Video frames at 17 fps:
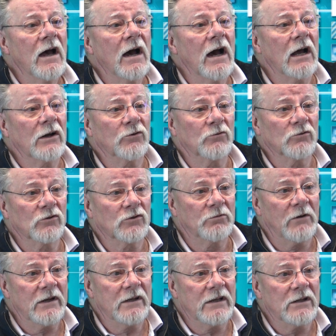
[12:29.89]
Article
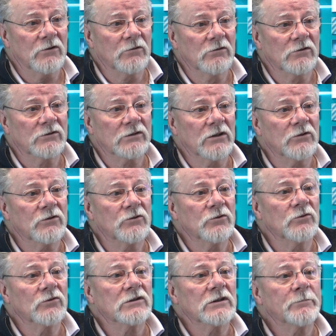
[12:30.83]
20 also
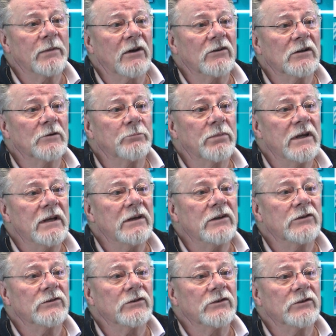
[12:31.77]
talks about the
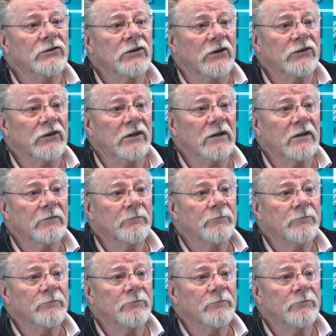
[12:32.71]
peers judging.